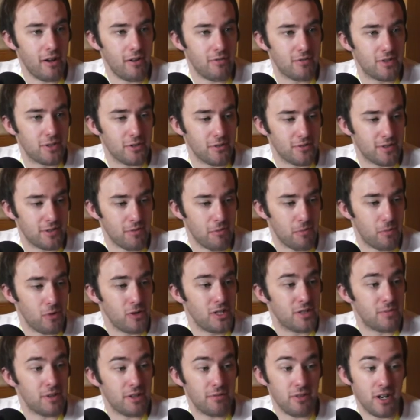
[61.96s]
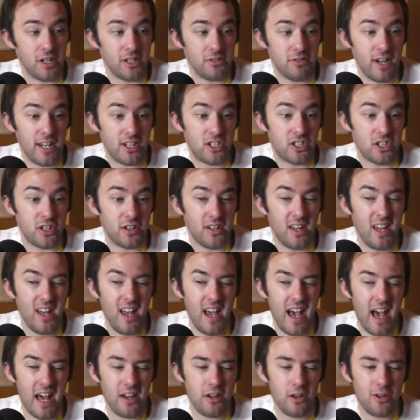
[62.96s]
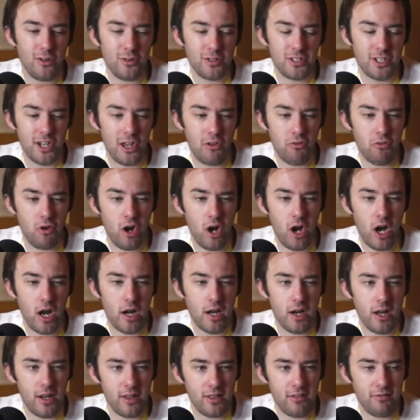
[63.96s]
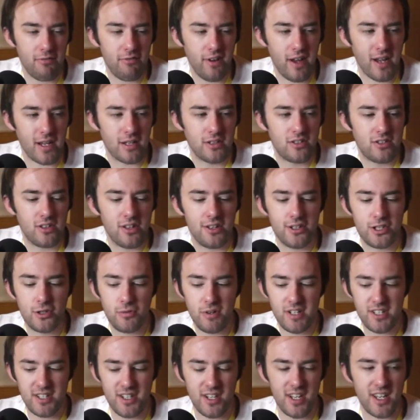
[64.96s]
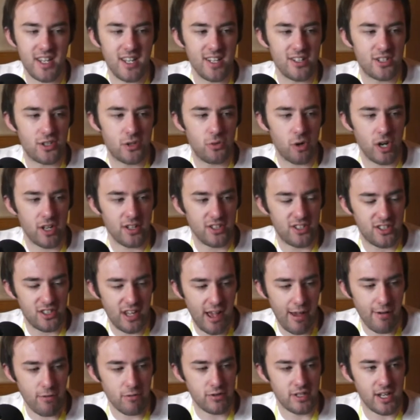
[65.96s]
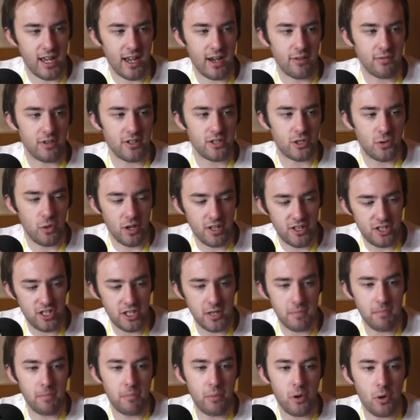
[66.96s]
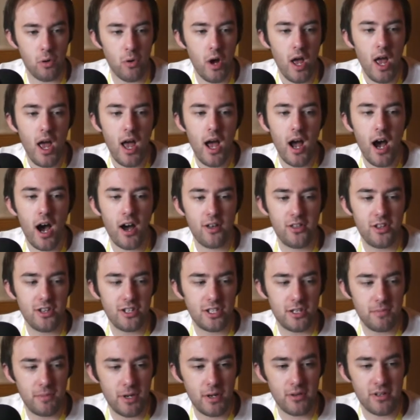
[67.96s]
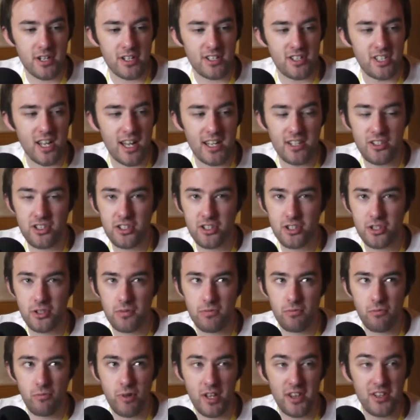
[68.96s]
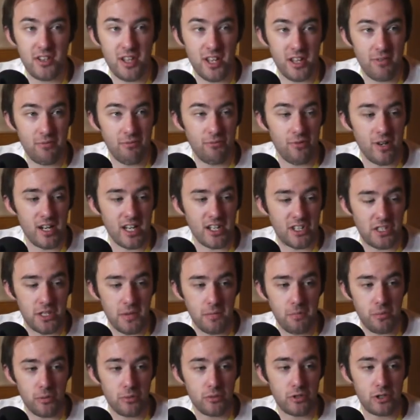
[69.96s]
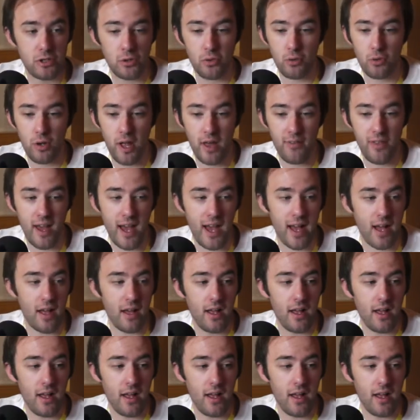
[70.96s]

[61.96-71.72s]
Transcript: sort of someone points them in the right direction. And I like the fact that Twitter is quite scaled down. It's quite simple. I think, to be honest, with a really simple tool like that,